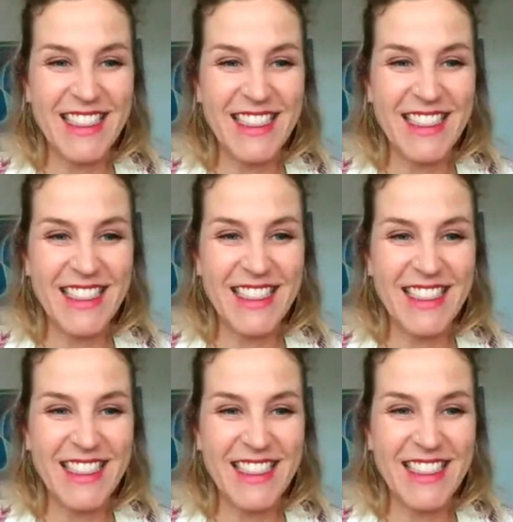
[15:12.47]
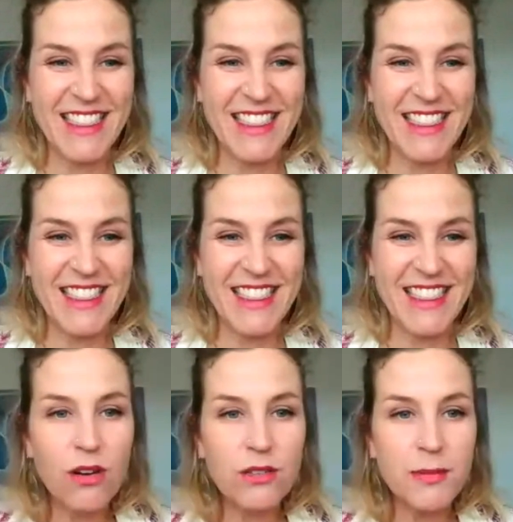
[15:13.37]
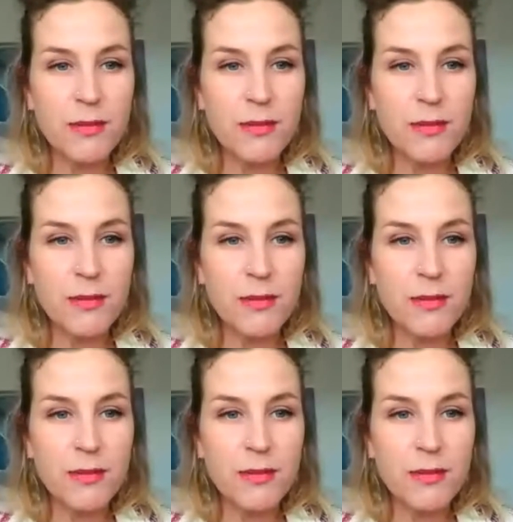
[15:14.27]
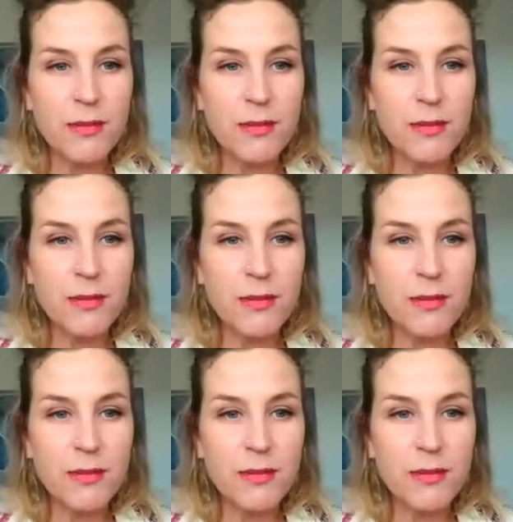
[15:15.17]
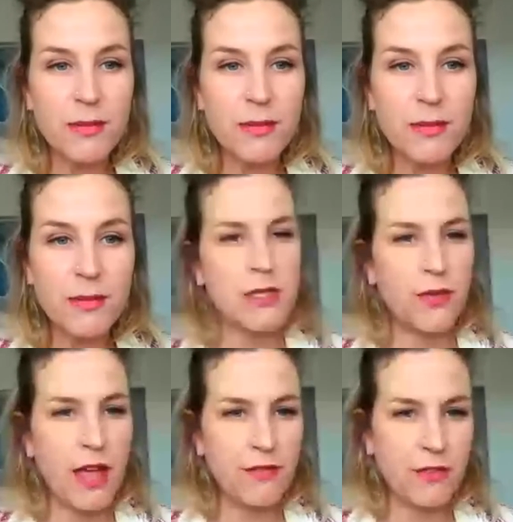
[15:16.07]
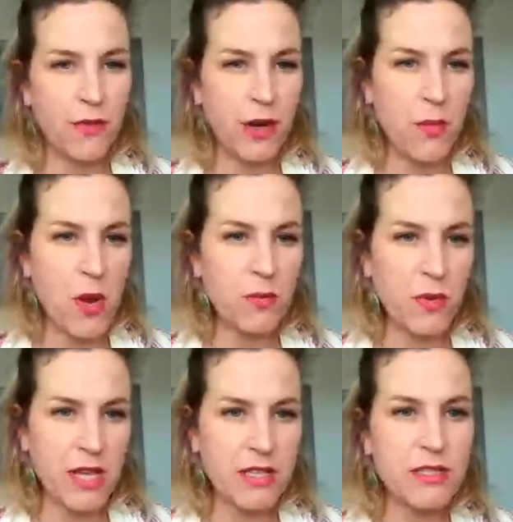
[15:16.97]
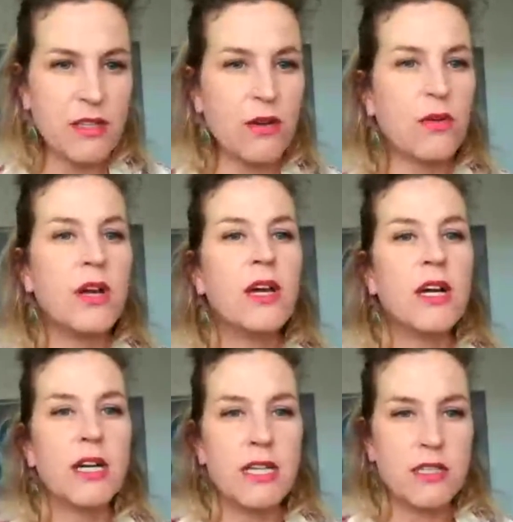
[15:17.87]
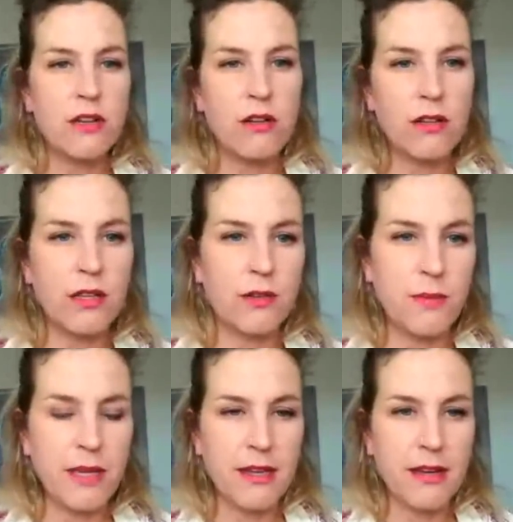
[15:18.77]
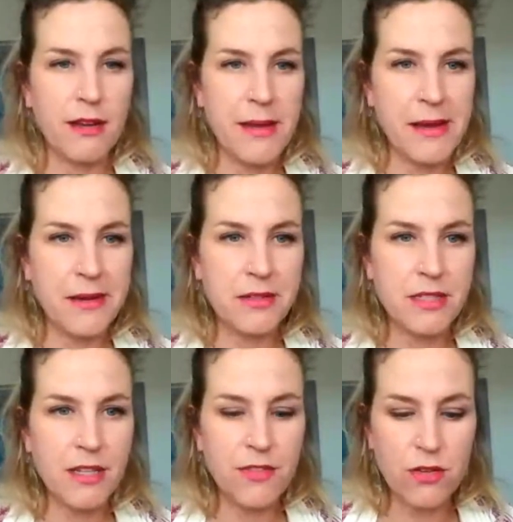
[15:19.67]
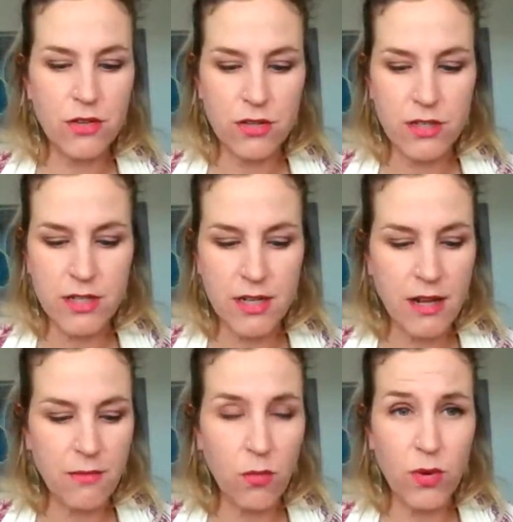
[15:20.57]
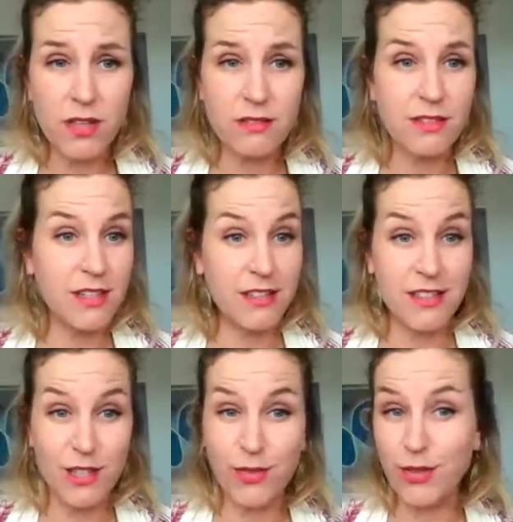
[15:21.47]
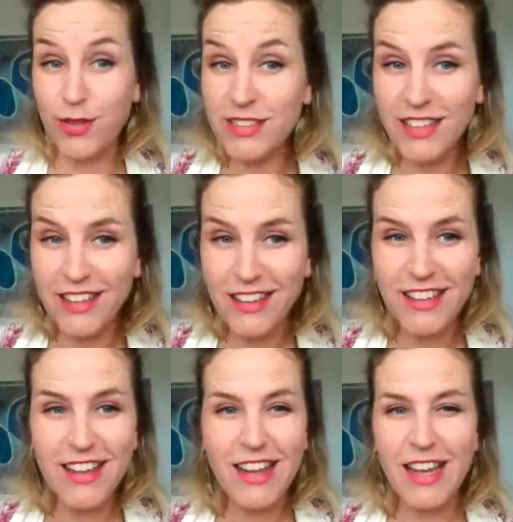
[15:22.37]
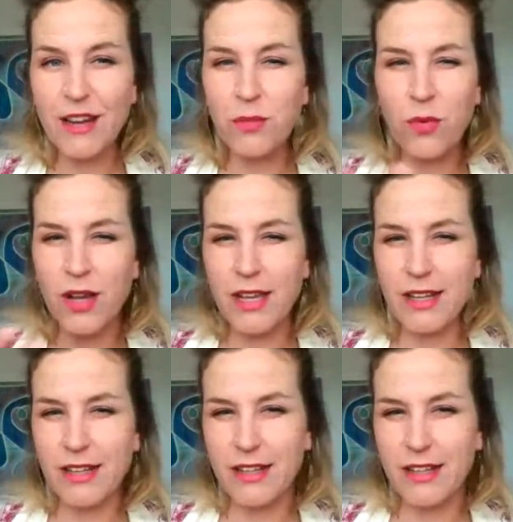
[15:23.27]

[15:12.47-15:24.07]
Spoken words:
So Tianna, you had also talked about, you mentioned them being more successful after 41 weeks. So let's talk a little bit about, if you could, what successful looks like, and what,